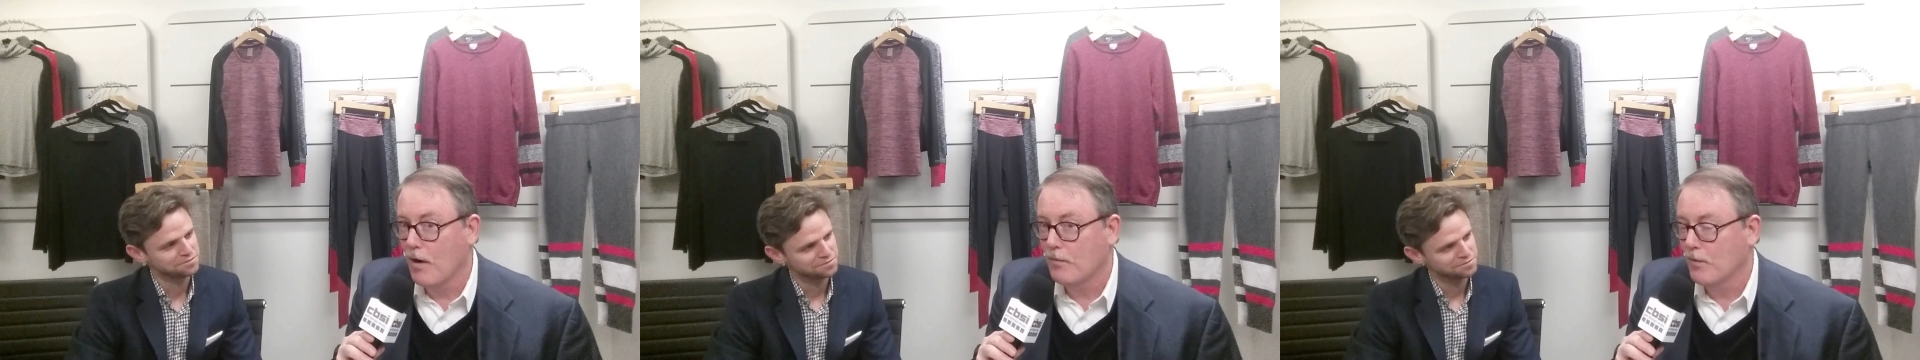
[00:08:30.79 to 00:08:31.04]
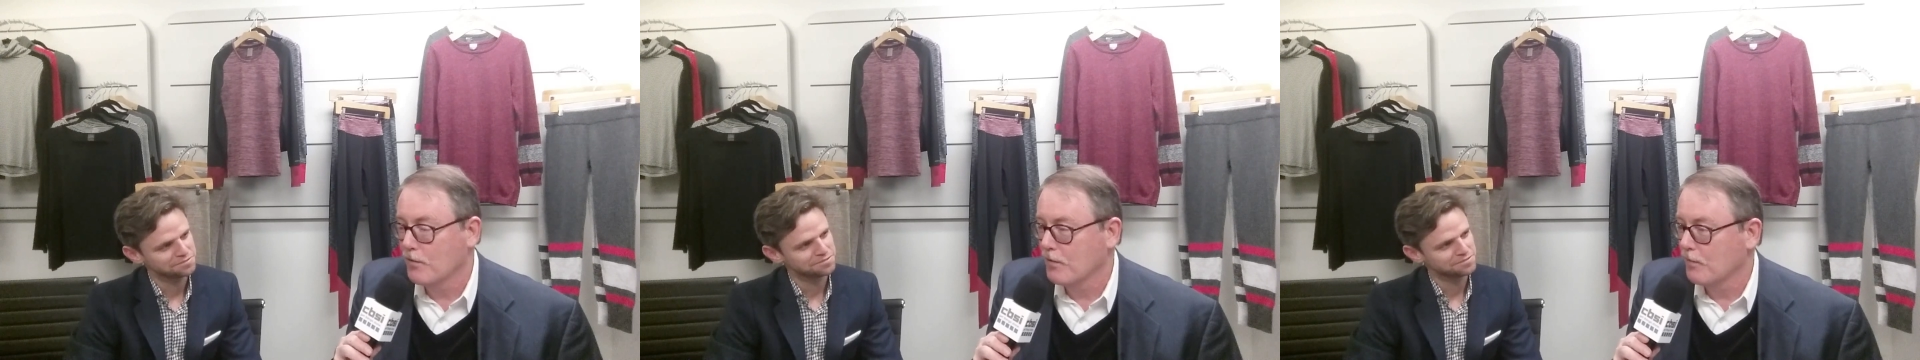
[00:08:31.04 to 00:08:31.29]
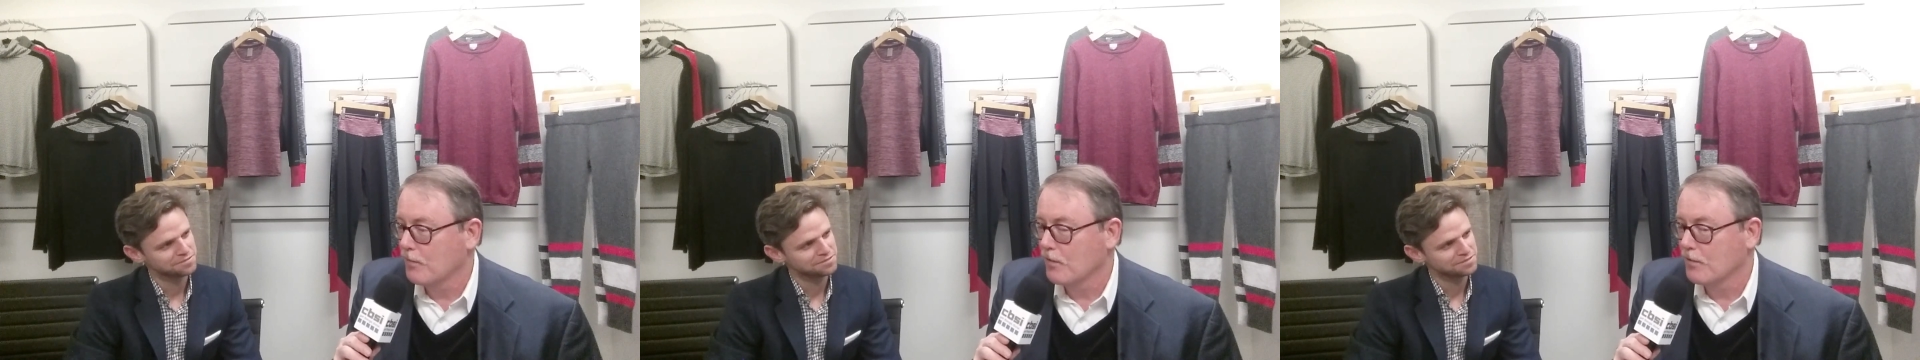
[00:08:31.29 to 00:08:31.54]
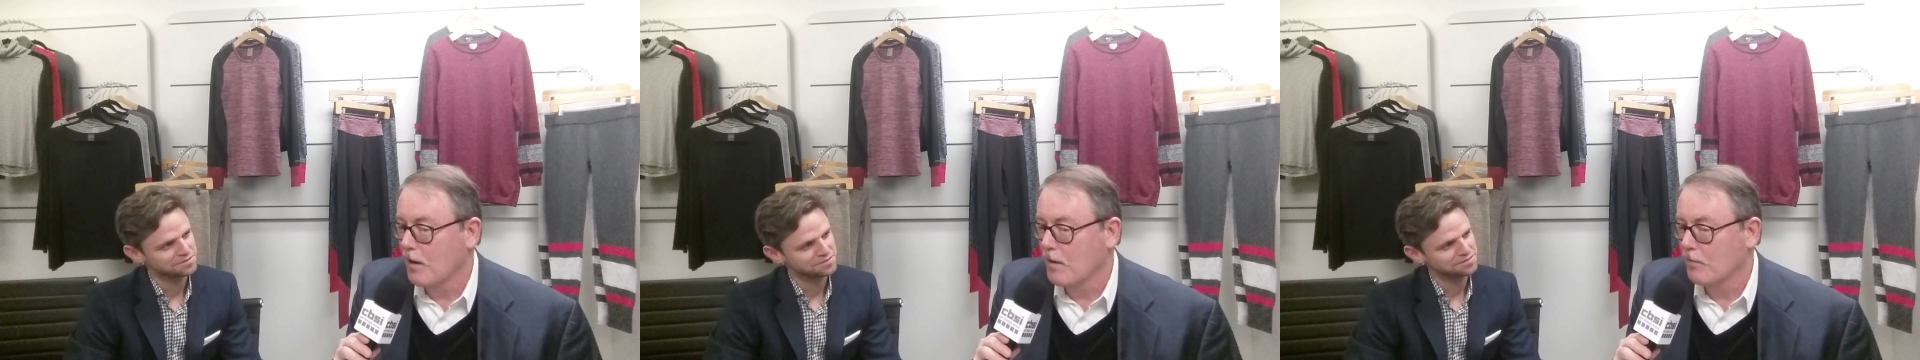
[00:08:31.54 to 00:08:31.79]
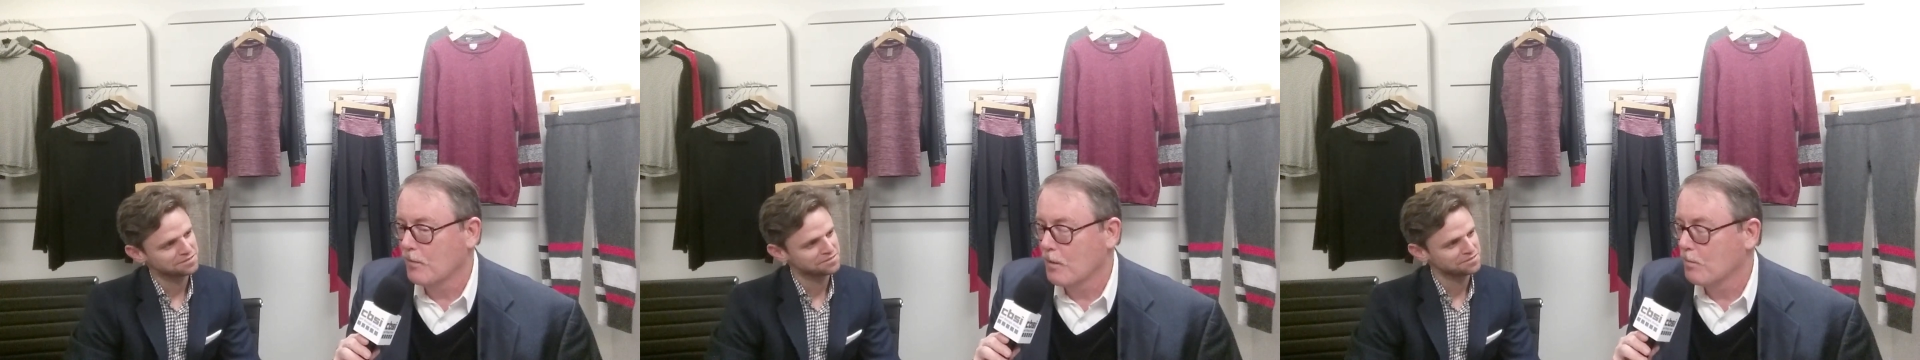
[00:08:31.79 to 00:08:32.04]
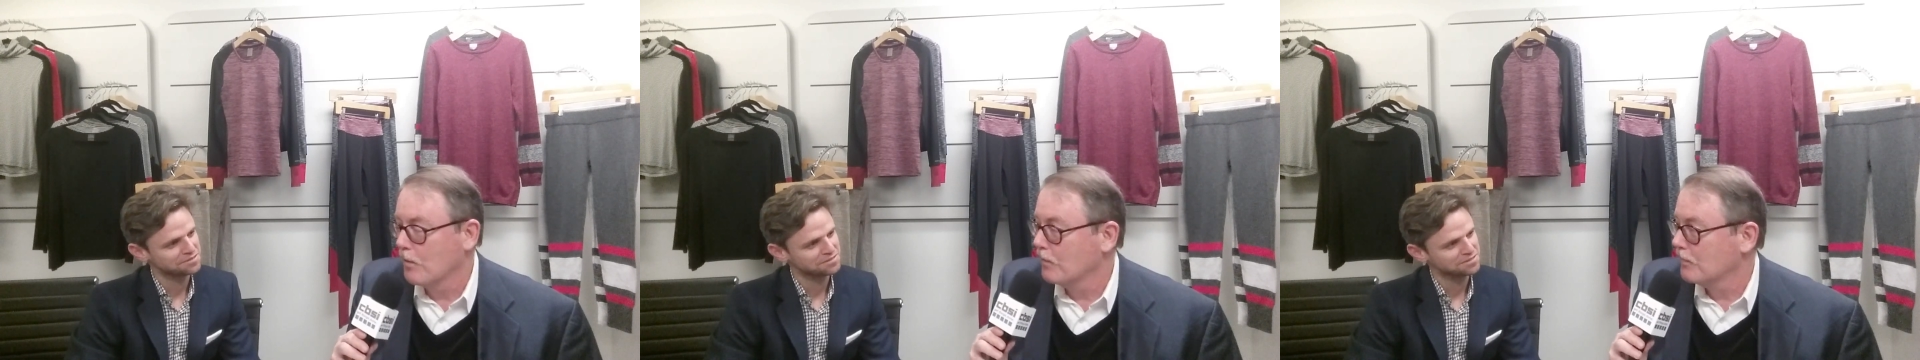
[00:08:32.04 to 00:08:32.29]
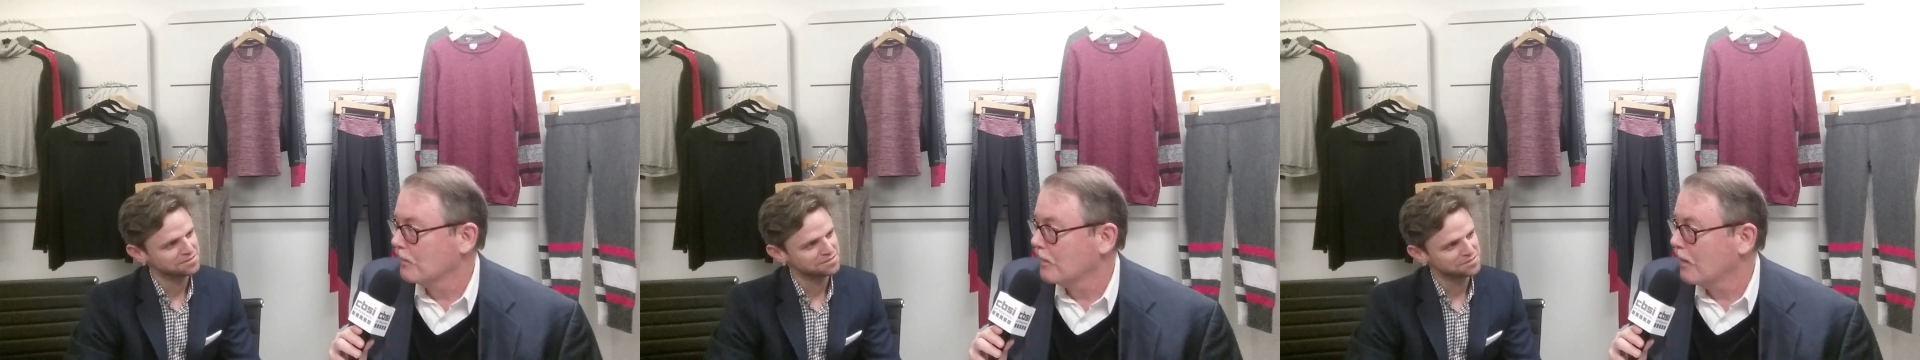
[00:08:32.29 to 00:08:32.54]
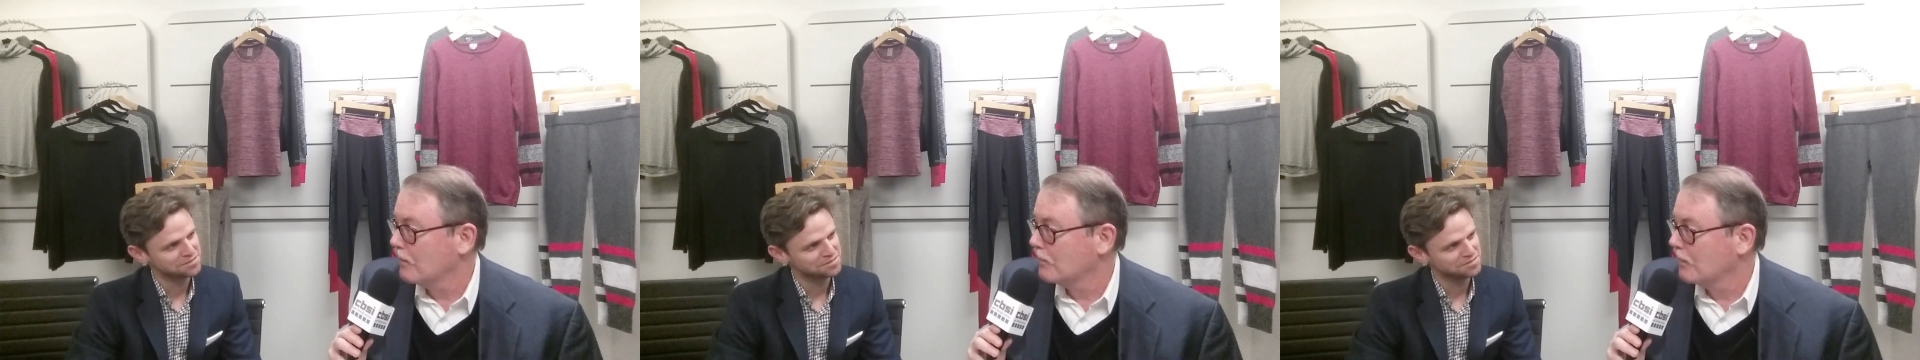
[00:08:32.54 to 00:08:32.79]
Speaker 1: reference it for some, for a
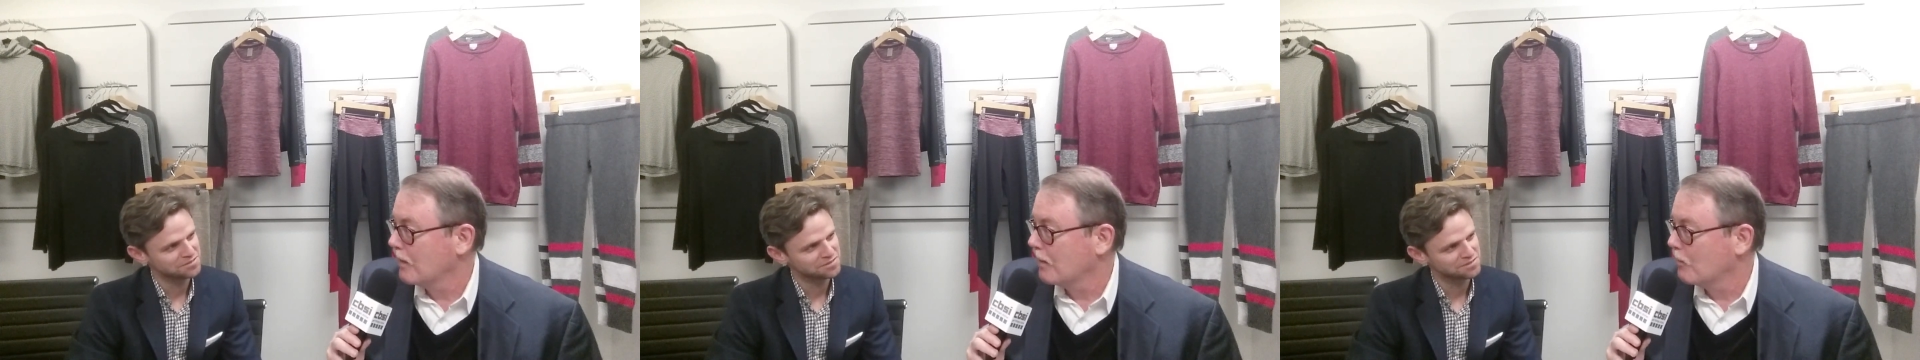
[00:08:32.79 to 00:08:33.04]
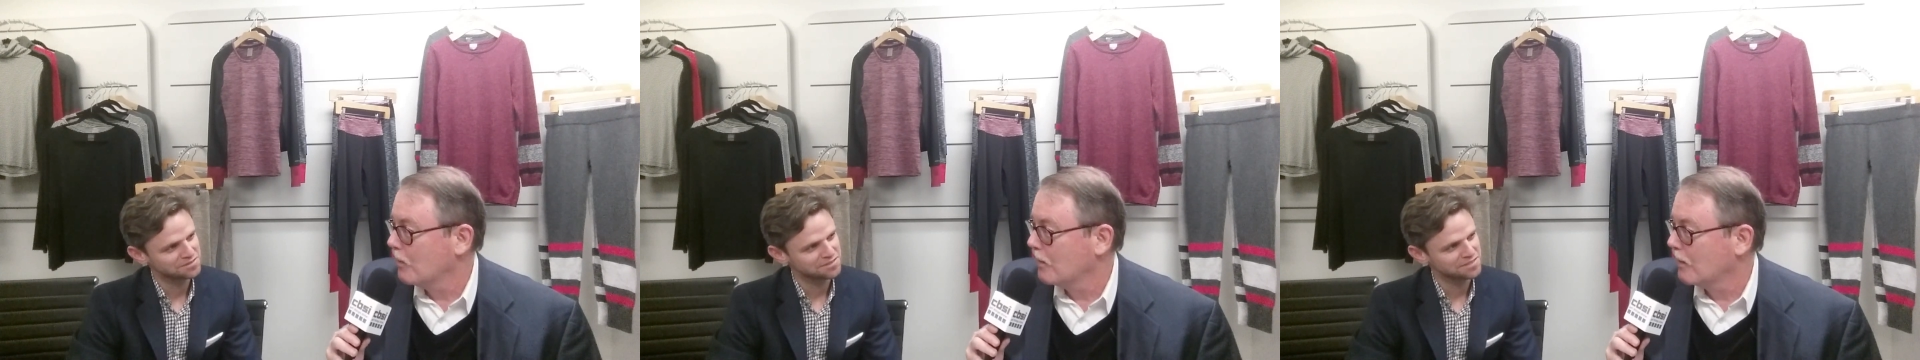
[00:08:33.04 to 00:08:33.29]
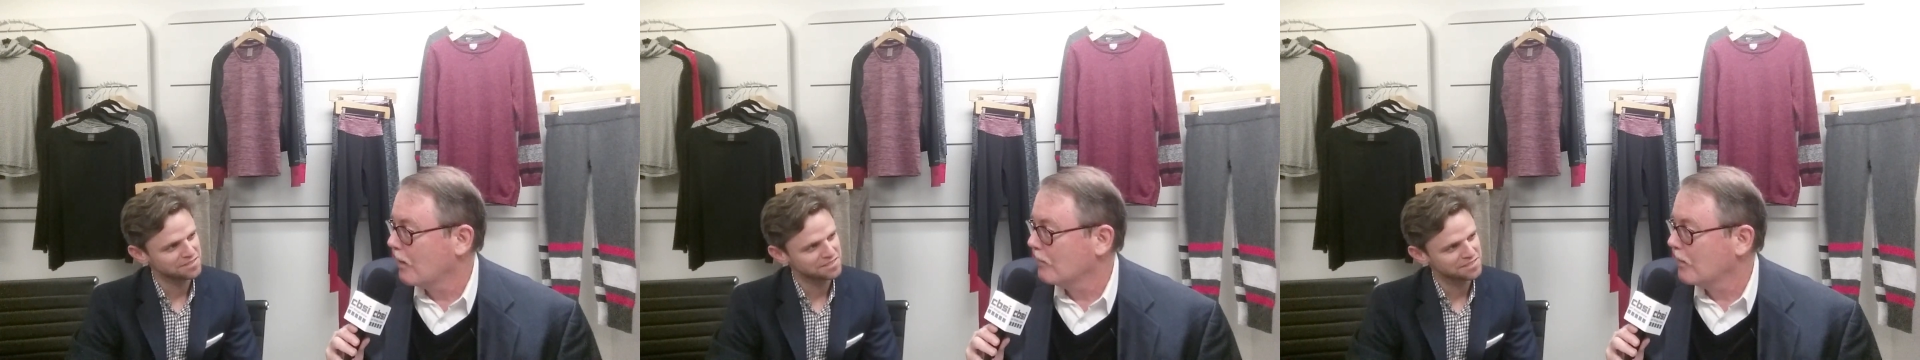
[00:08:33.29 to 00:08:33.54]
presentation that I wanted to